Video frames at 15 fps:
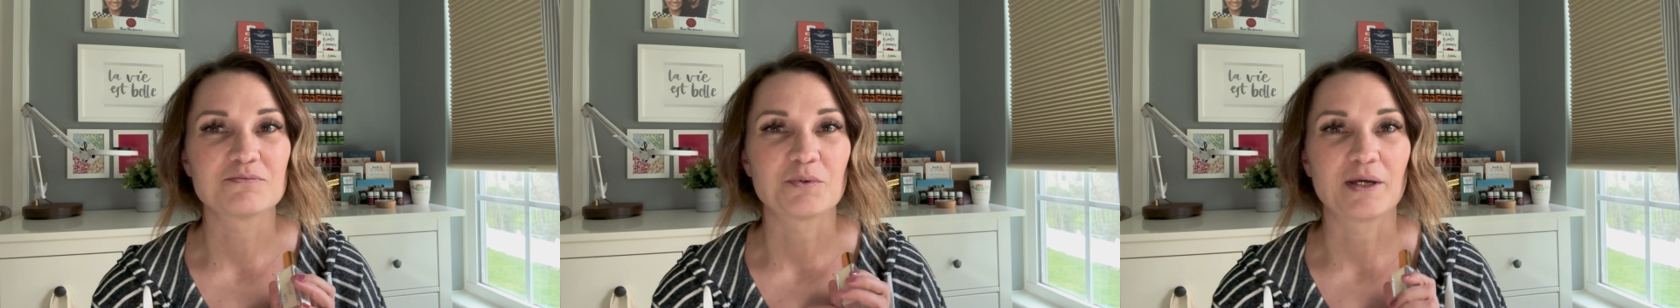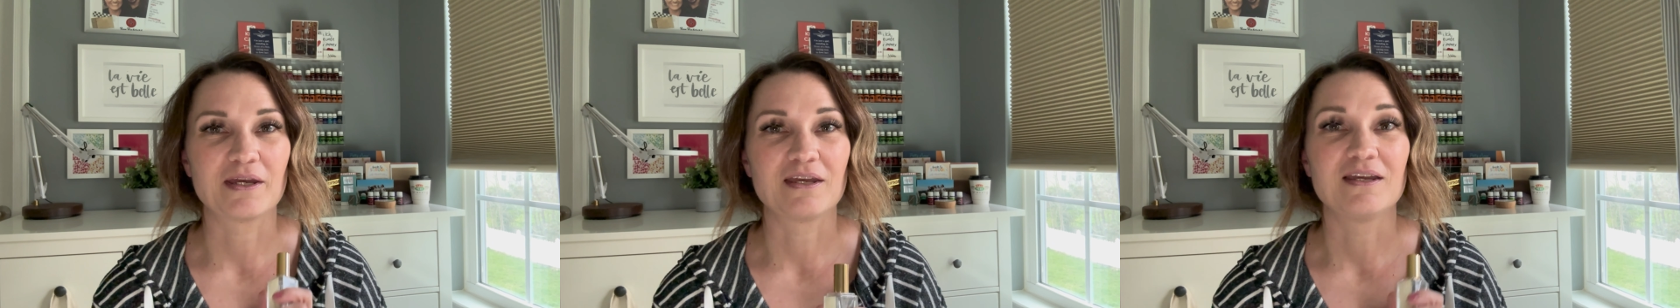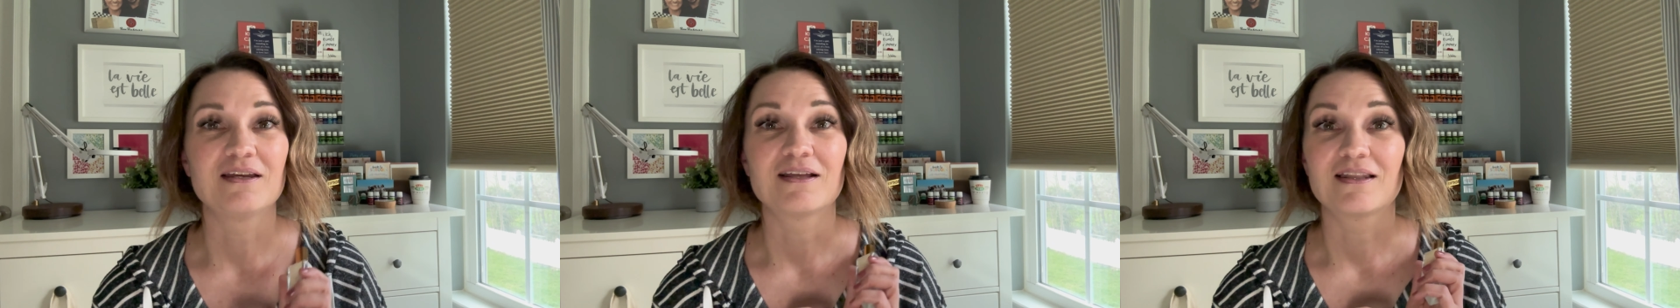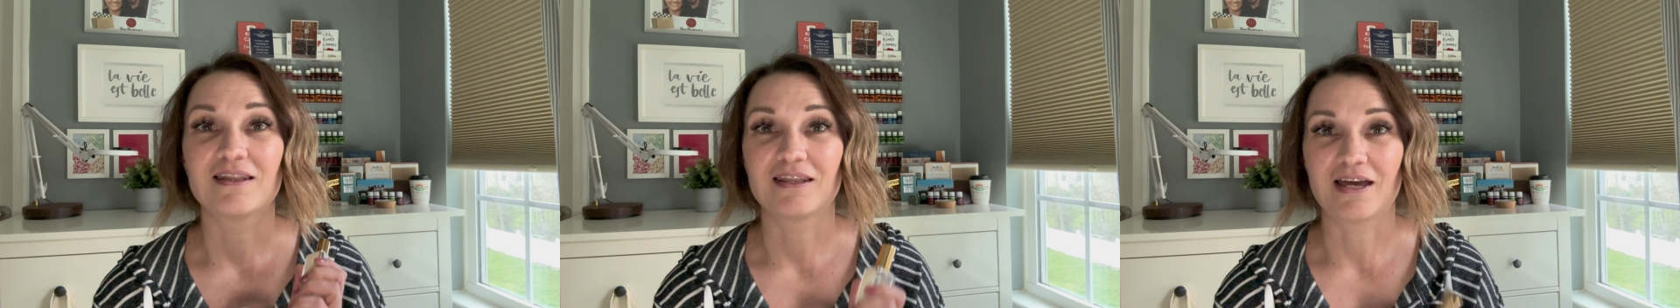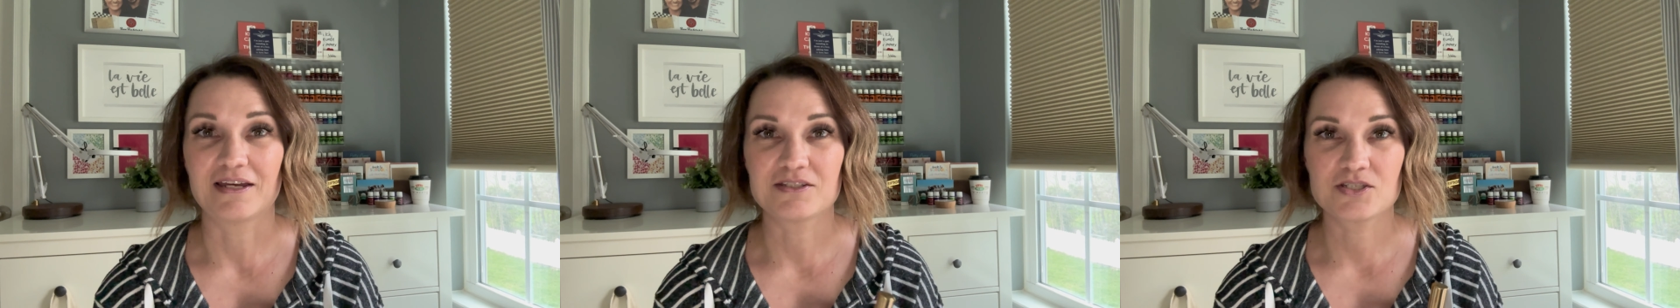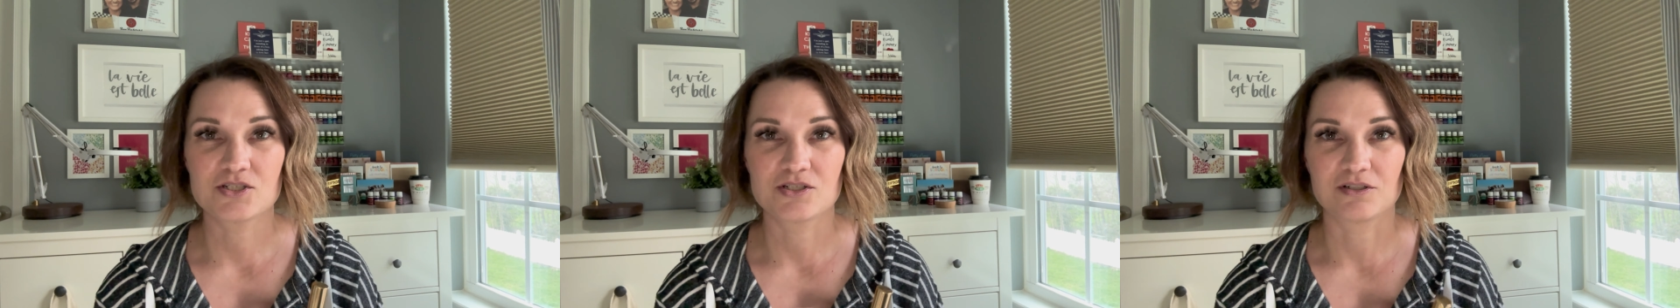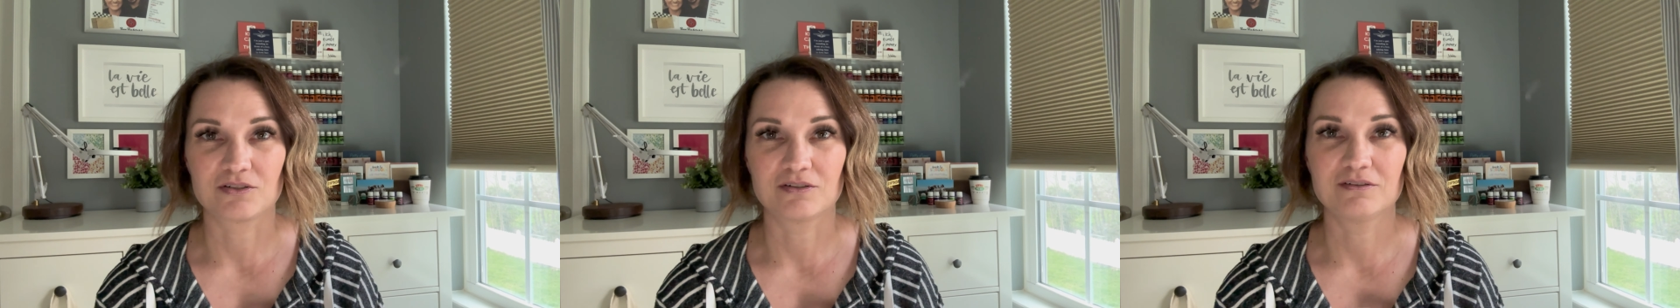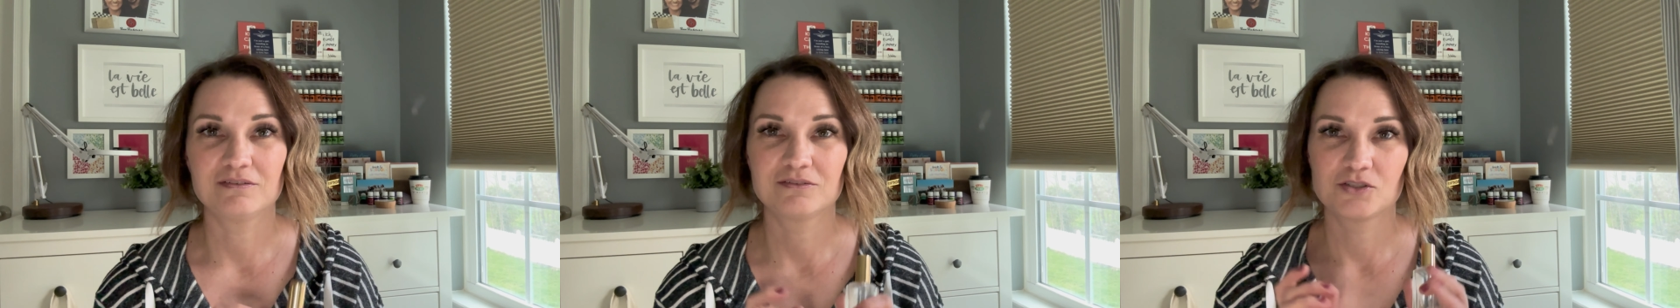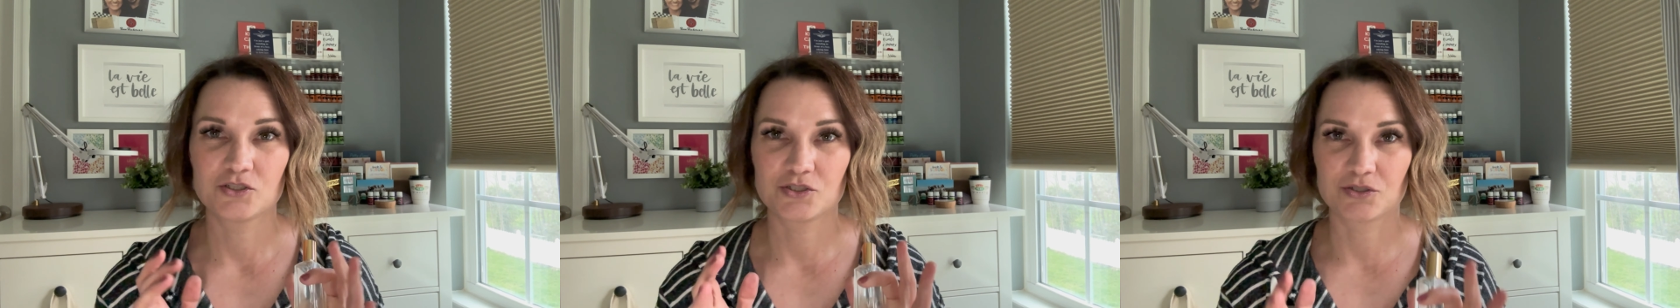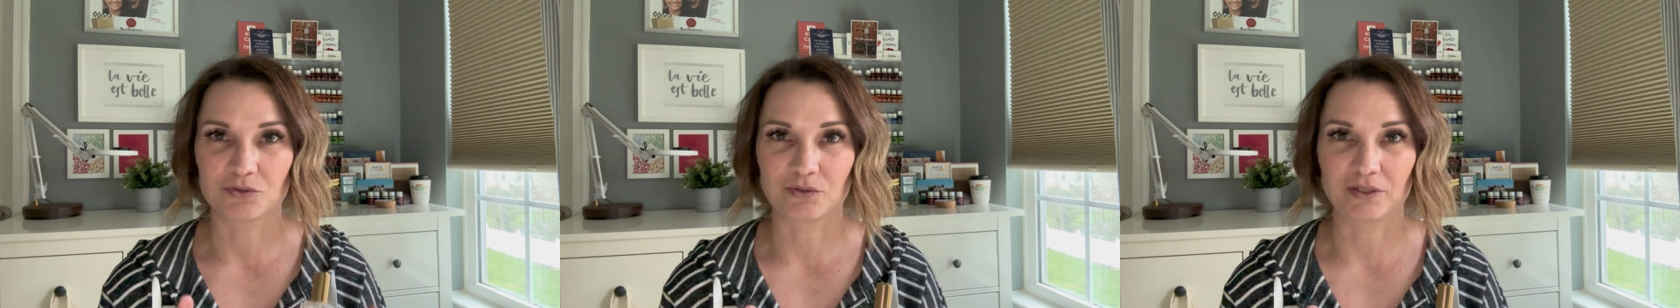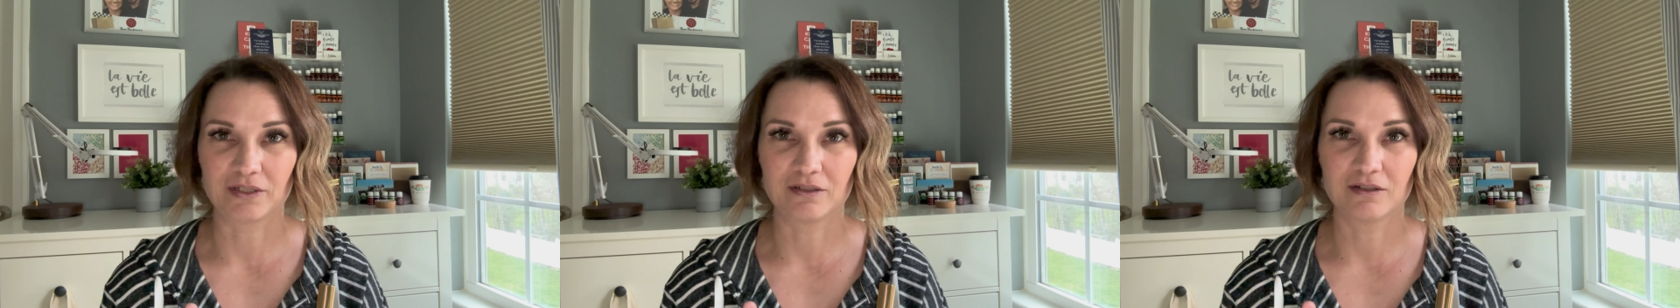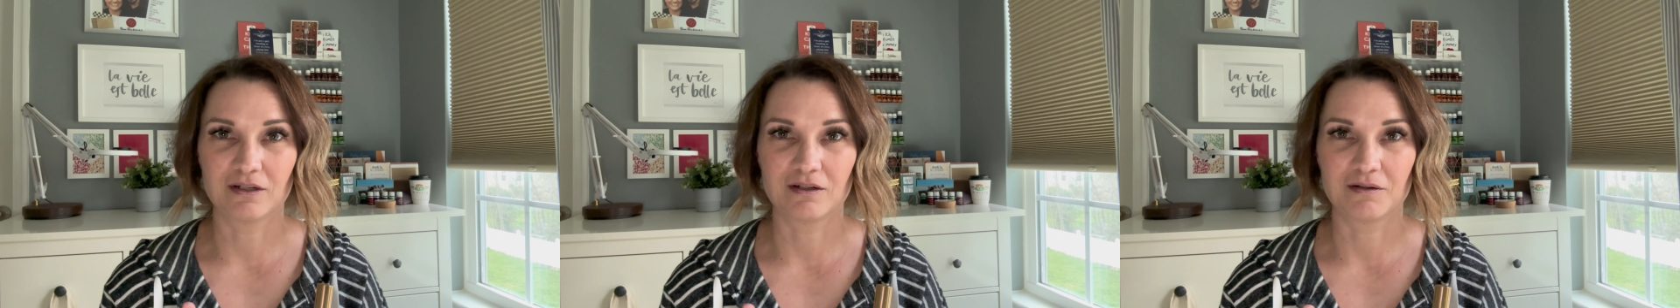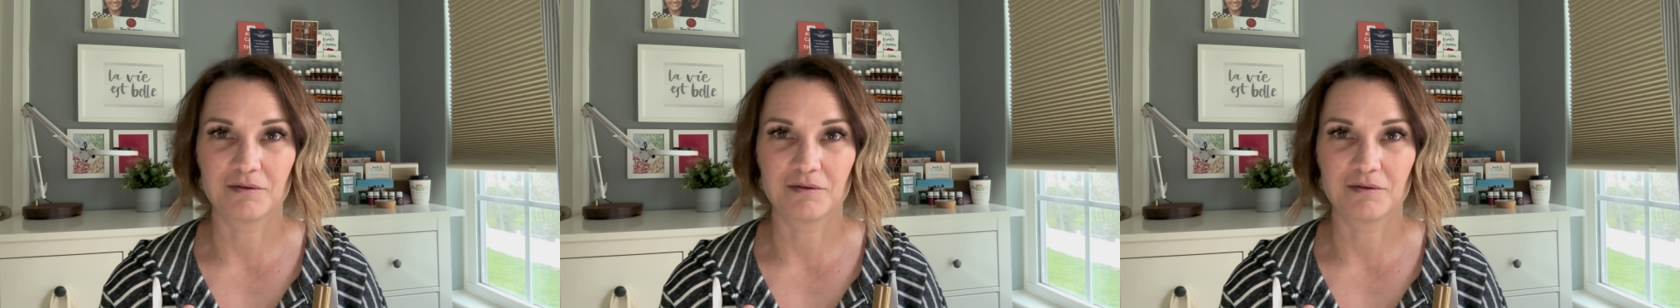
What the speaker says: way last year during